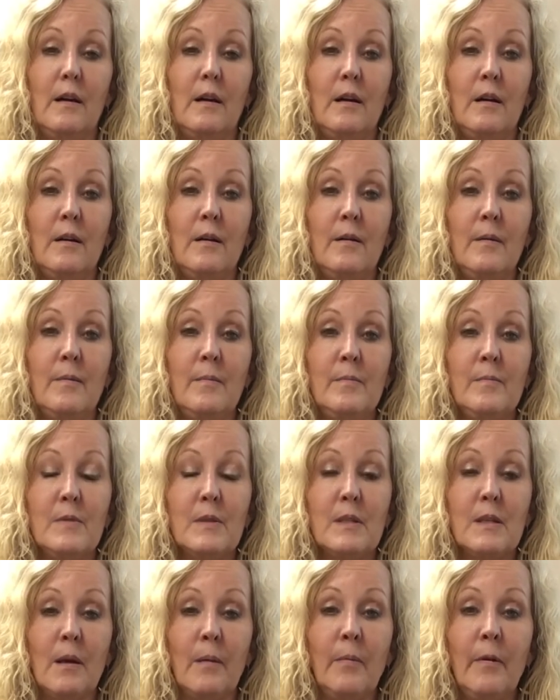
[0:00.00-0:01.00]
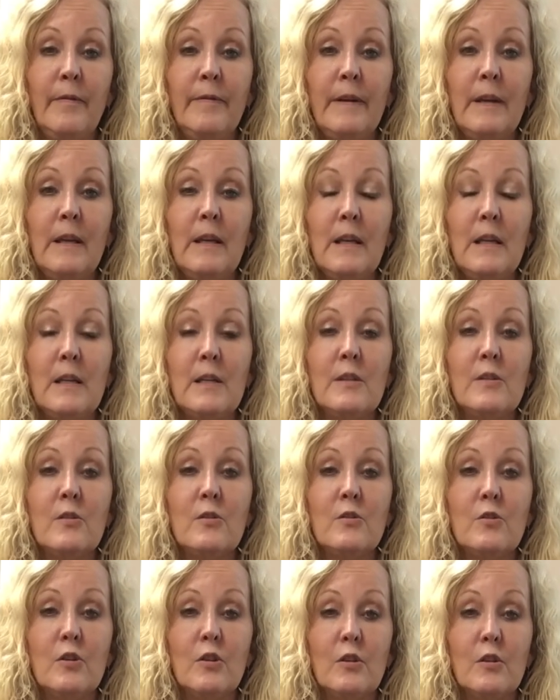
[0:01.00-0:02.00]
Um, some of it
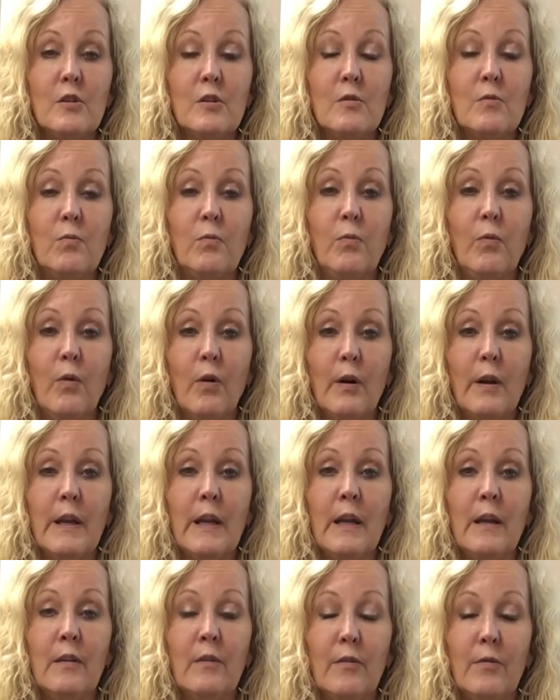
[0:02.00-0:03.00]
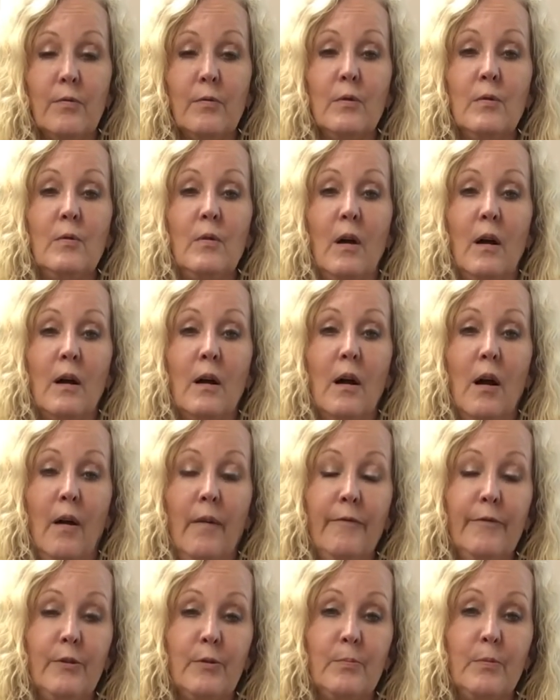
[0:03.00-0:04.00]
is just working through
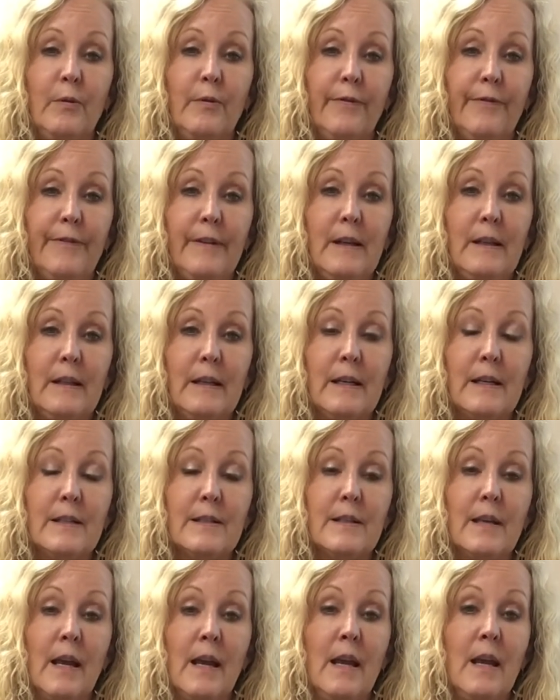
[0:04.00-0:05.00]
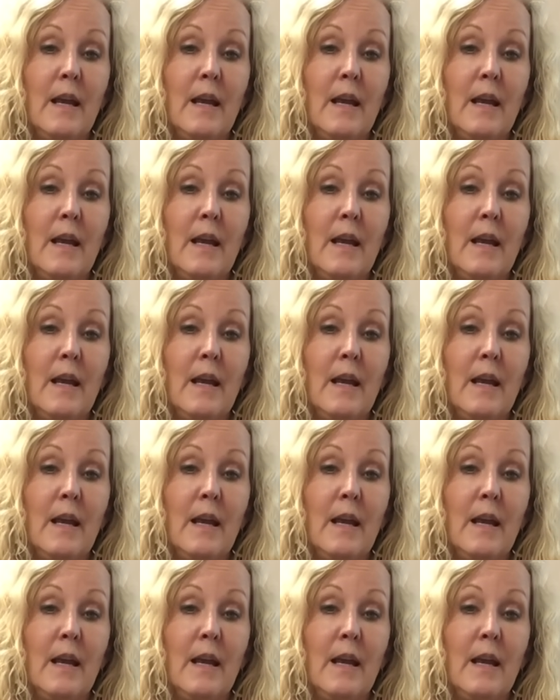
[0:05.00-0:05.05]
uncomfortable feelings